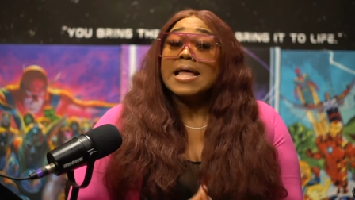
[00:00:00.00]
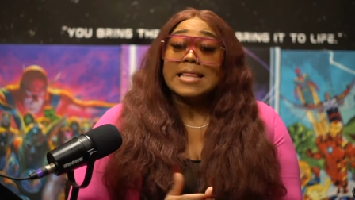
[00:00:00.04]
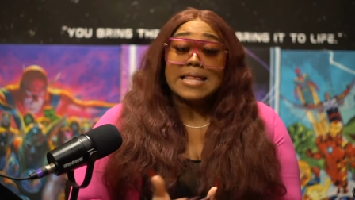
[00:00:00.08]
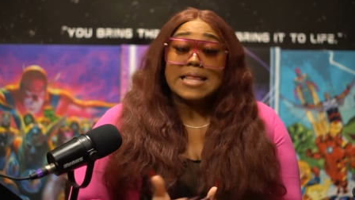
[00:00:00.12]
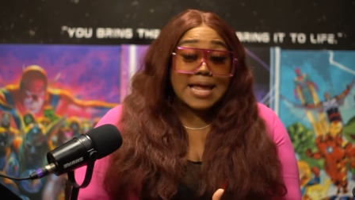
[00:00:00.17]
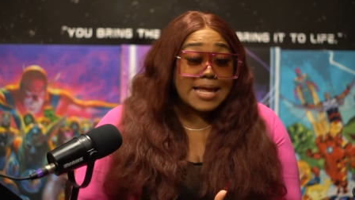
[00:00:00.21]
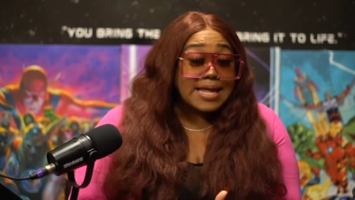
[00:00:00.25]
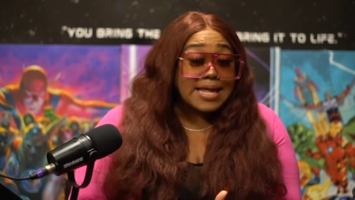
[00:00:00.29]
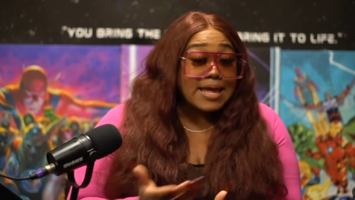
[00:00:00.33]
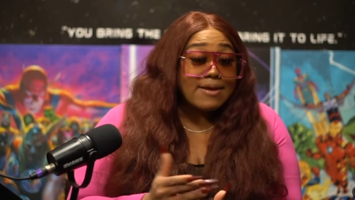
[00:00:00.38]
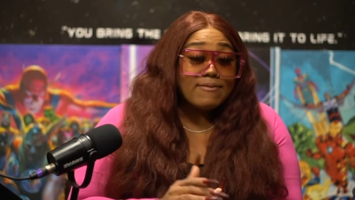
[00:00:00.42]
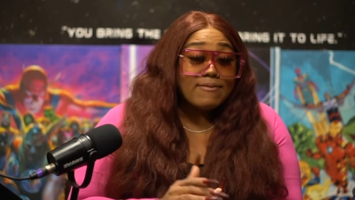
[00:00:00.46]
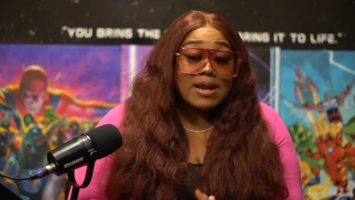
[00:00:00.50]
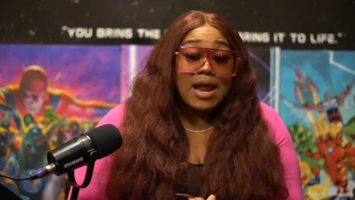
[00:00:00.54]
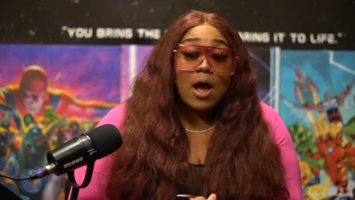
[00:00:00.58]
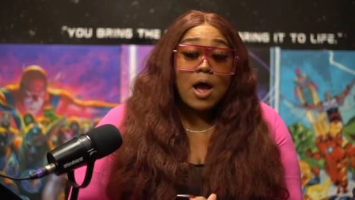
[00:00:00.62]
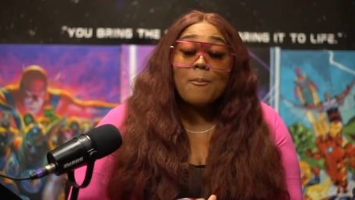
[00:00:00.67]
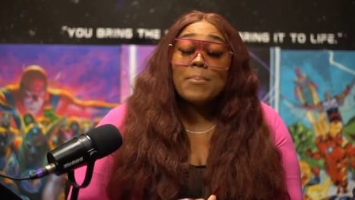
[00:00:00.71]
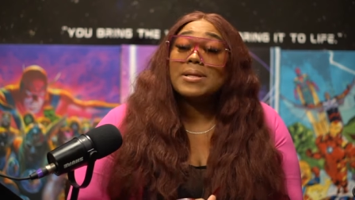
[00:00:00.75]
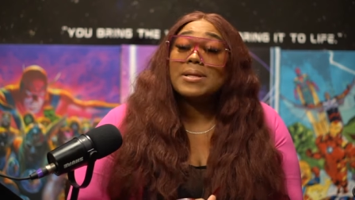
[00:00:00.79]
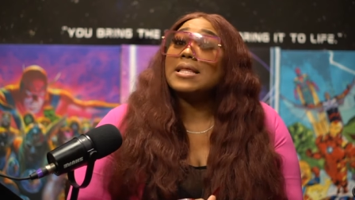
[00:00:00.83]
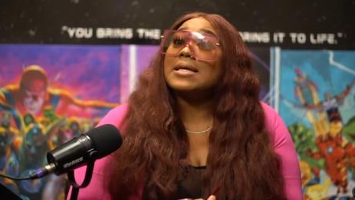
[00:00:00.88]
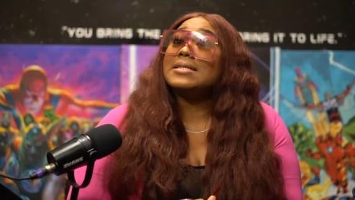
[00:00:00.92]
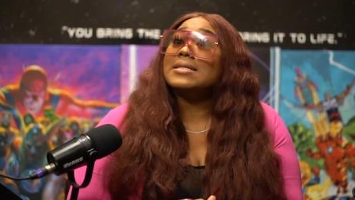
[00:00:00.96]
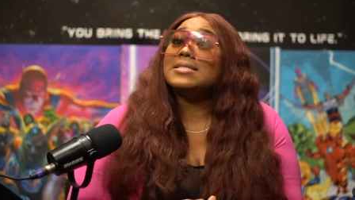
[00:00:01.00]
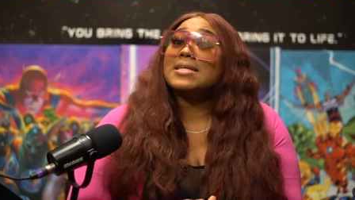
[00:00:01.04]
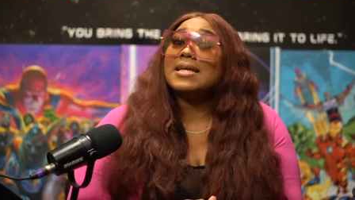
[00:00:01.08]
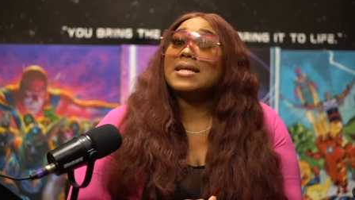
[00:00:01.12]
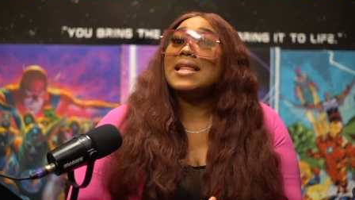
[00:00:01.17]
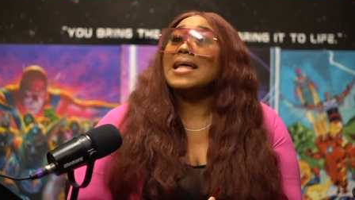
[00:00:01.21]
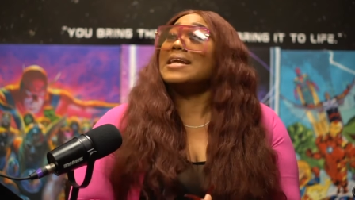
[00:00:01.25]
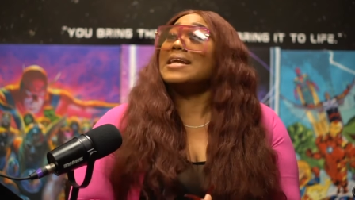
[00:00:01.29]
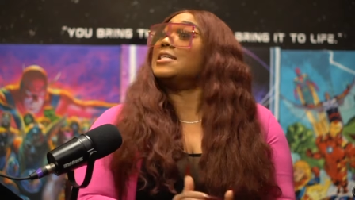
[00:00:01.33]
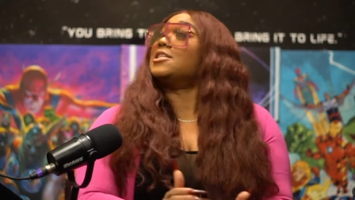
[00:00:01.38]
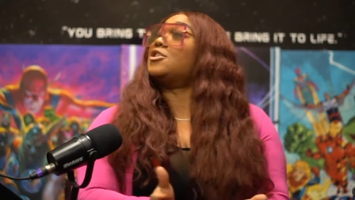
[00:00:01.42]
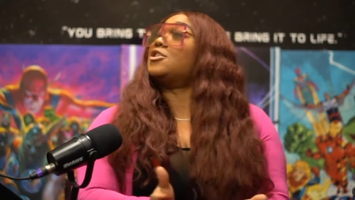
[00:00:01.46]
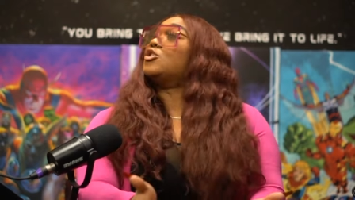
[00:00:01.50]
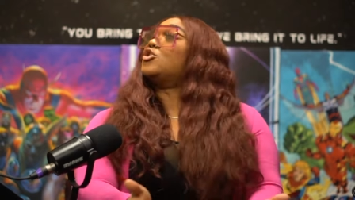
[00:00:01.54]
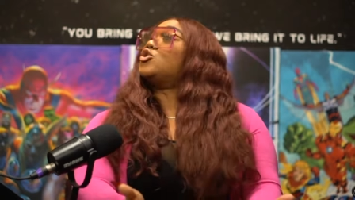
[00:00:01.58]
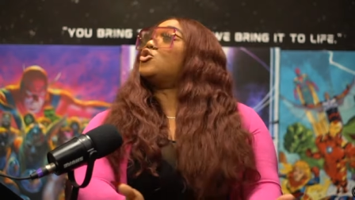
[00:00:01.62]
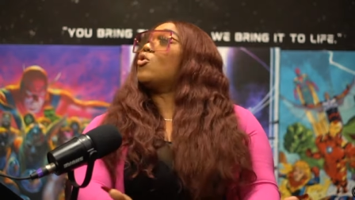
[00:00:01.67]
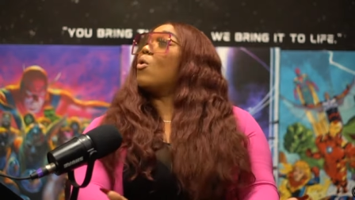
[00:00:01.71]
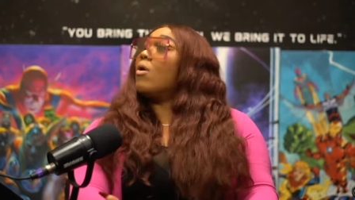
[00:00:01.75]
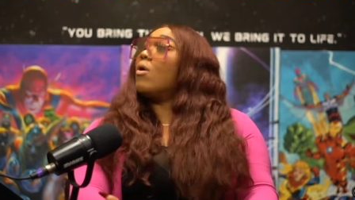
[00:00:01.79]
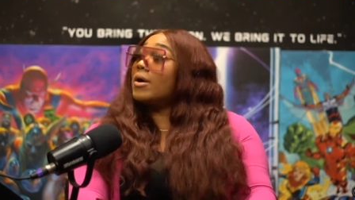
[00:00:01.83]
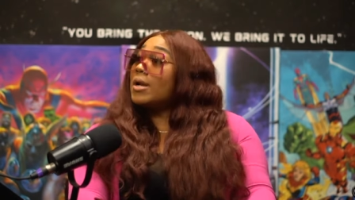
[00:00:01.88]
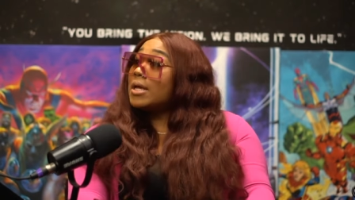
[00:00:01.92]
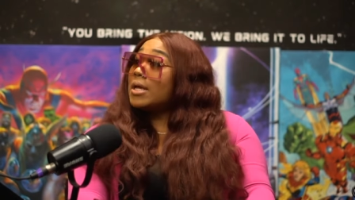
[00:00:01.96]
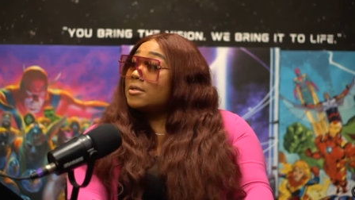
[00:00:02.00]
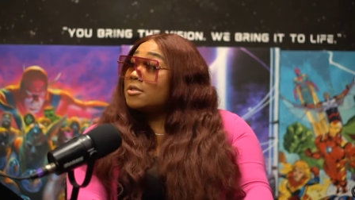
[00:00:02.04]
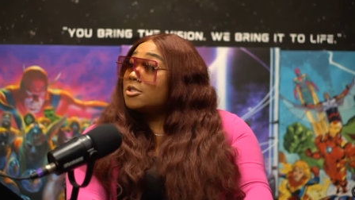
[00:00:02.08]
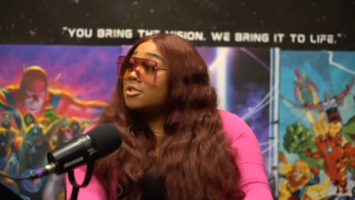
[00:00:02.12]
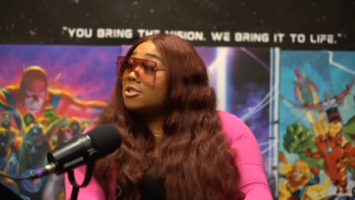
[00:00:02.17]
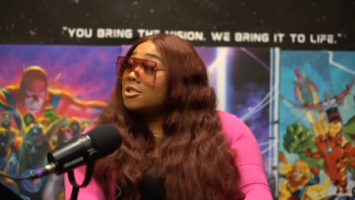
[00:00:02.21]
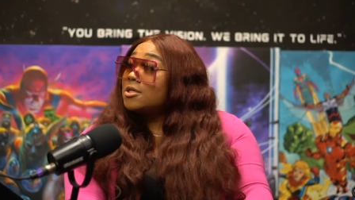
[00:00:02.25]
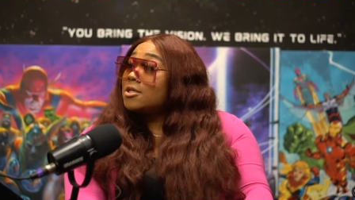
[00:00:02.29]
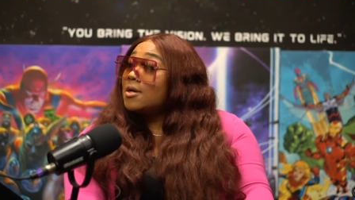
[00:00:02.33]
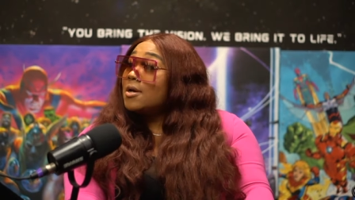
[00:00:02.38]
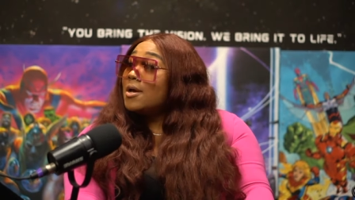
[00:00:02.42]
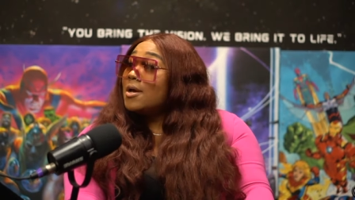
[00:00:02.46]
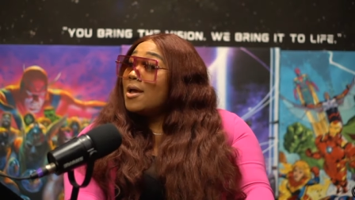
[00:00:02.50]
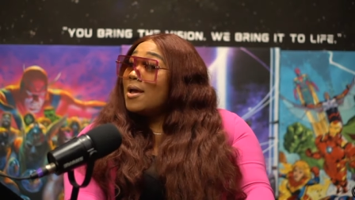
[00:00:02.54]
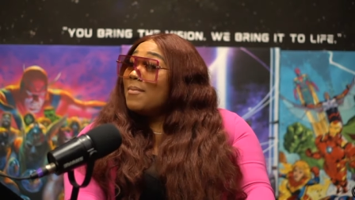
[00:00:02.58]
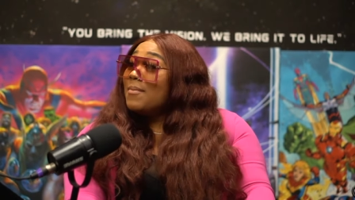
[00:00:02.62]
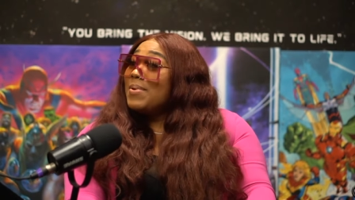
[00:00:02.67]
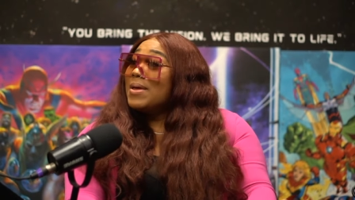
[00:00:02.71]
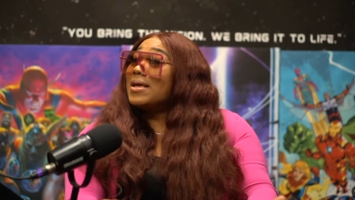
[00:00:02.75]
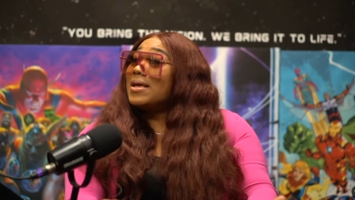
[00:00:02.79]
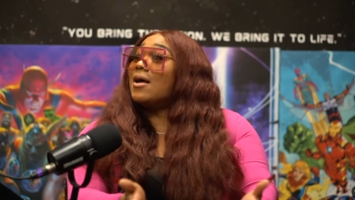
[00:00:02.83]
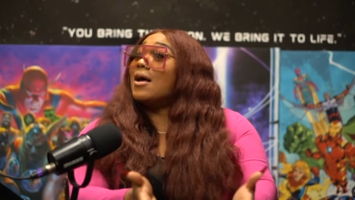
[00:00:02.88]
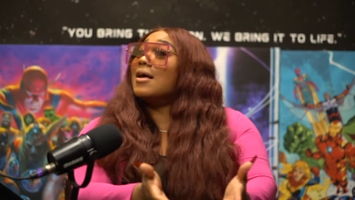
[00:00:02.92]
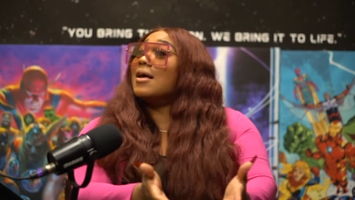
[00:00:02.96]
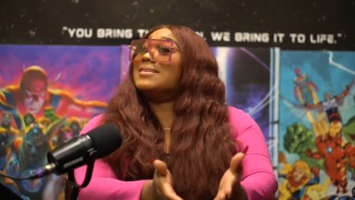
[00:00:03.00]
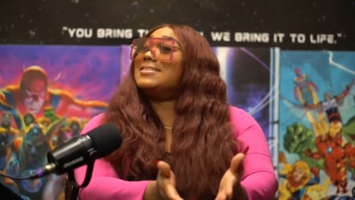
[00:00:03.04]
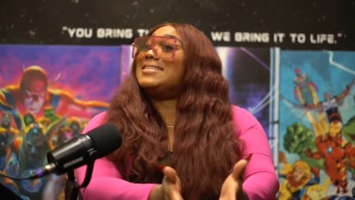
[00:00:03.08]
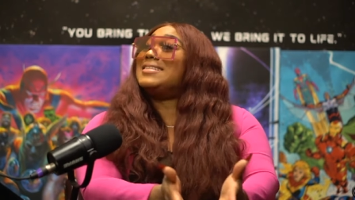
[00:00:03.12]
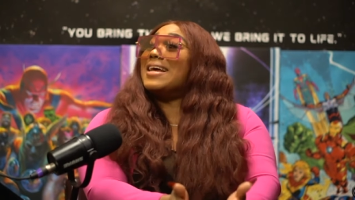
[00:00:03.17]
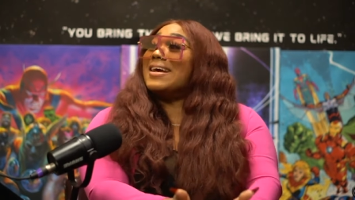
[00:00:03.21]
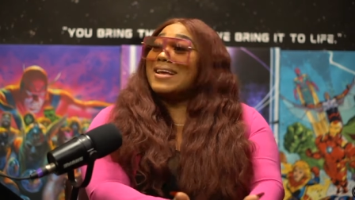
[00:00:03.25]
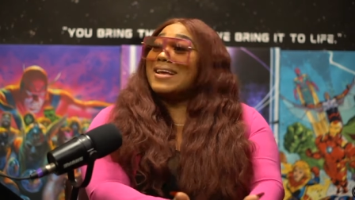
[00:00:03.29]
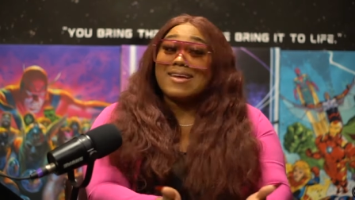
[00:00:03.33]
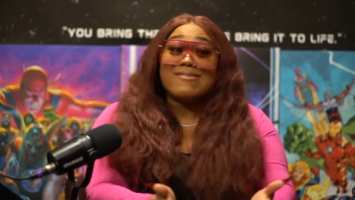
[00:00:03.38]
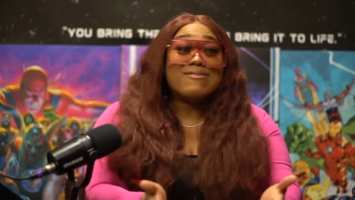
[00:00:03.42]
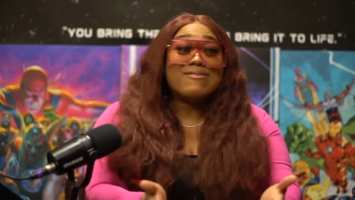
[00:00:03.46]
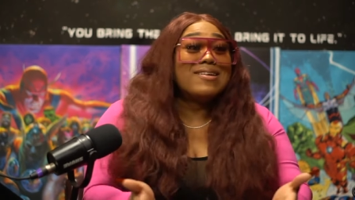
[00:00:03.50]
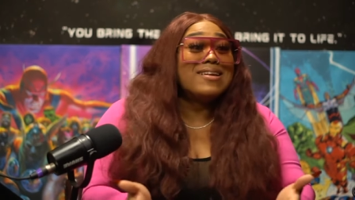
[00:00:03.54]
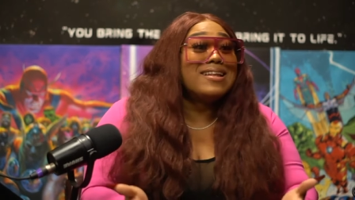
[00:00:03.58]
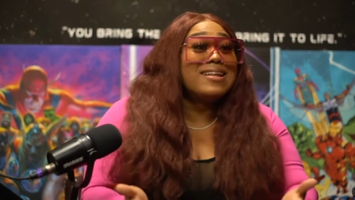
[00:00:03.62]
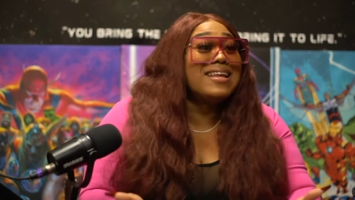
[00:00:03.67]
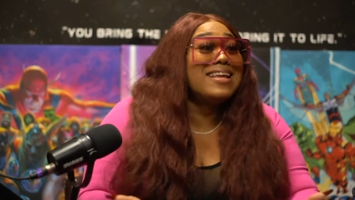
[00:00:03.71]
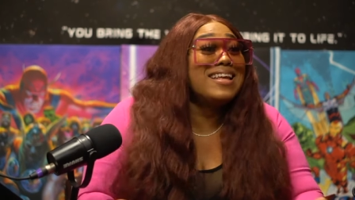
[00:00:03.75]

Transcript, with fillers: They give it out, but they say that it's a shortage right. because they give it.